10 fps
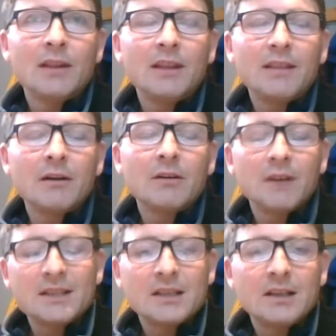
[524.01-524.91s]
think they're
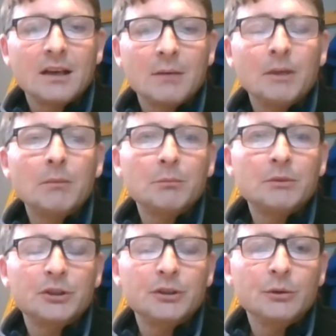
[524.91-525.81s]
advising a minimum
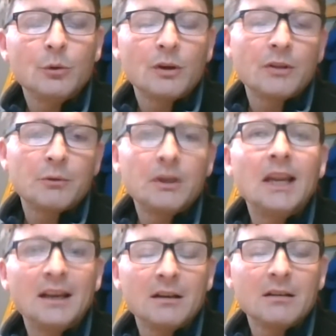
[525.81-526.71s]
2 or 3
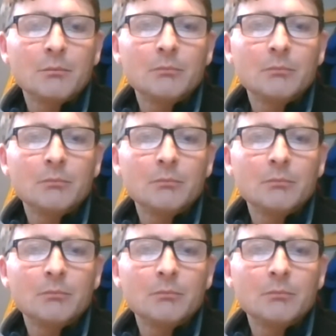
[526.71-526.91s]
layer